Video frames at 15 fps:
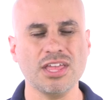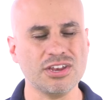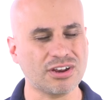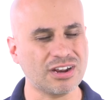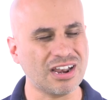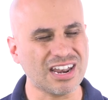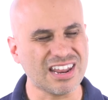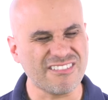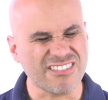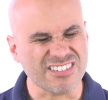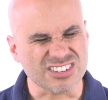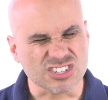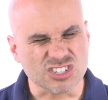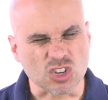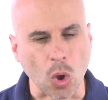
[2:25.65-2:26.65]
you're going to
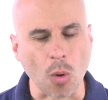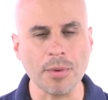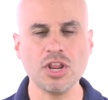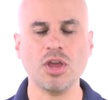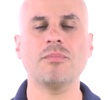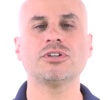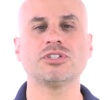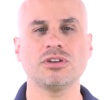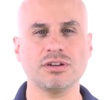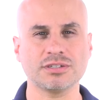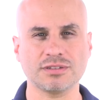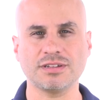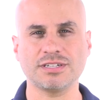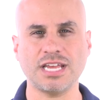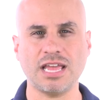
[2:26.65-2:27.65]
leave so many
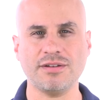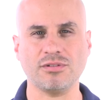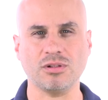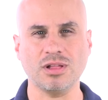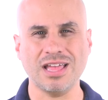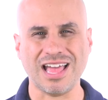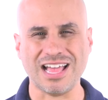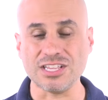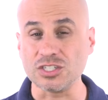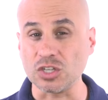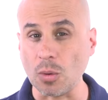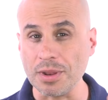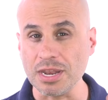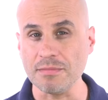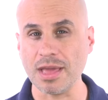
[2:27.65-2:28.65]
opportunities on the table and
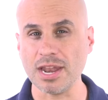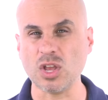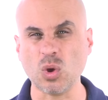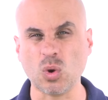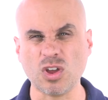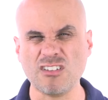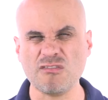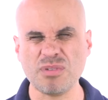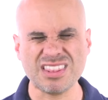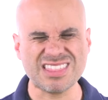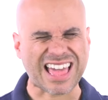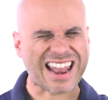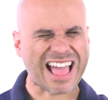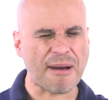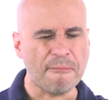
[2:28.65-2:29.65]
so many men who could have been
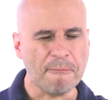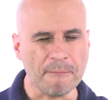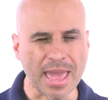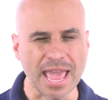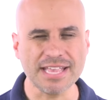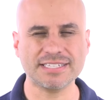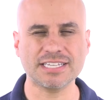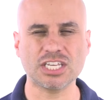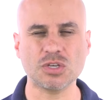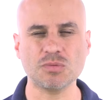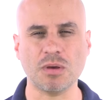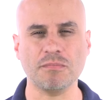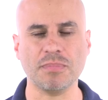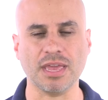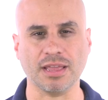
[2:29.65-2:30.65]
that amazing
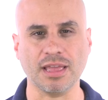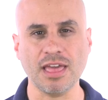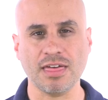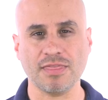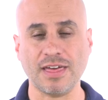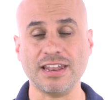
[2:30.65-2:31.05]
human being,